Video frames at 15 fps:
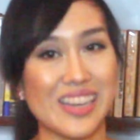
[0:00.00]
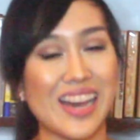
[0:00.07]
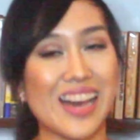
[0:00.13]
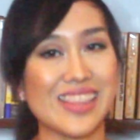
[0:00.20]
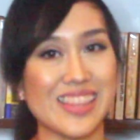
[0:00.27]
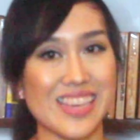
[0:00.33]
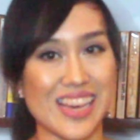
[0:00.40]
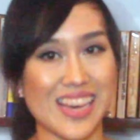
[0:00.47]

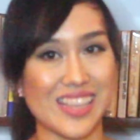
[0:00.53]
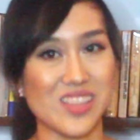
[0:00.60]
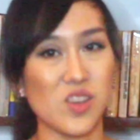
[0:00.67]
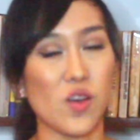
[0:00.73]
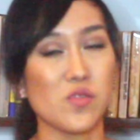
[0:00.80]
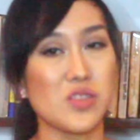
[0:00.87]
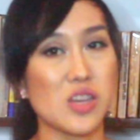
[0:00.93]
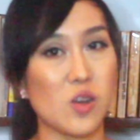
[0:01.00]
at the end
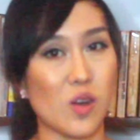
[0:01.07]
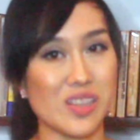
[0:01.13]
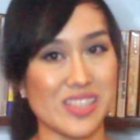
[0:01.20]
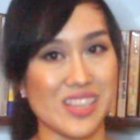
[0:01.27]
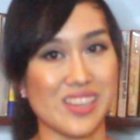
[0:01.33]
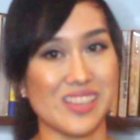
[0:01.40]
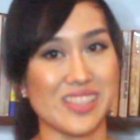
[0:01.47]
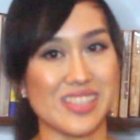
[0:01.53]
of the
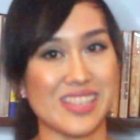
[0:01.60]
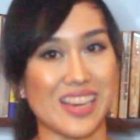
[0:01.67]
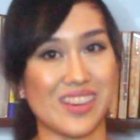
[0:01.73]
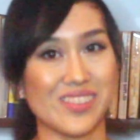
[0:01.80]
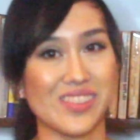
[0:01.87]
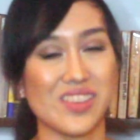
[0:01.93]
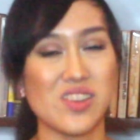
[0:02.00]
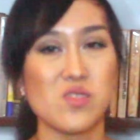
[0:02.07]
consonant
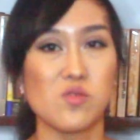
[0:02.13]
sound.